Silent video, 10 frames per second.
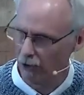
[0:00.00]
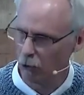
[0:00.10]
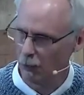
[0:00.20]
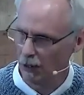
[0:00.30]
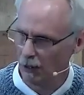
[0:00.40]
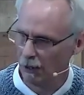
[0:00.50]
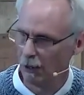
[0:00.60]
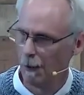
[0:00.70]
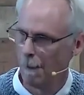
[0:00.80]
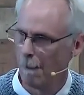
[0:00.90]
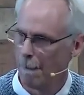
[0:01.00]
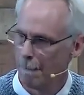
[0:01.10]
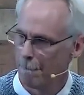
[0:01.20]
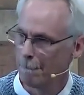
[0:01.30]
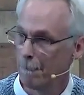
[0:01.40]
me.
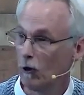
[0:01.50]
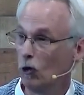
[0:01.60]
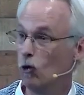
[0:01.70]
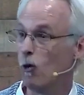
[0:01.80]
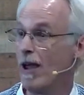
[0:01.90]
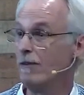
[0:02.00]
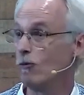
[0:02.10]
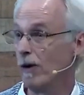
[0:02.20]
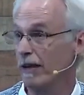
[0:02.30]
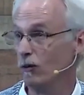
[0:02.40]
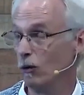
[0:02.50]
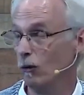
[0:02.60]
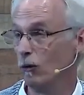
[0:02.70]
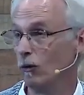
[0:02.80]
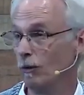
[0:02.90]
Great
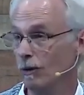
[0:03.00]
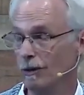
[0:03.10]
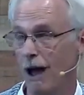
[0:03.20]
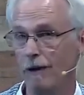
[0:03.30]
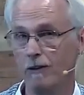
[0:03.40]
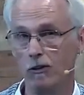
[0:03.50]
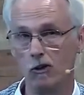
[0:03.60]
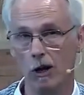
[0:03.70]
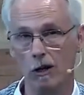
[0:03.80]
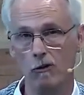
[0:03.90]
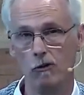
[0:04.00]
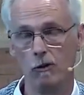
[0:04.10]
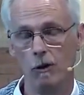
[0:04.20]
reasons not to judge.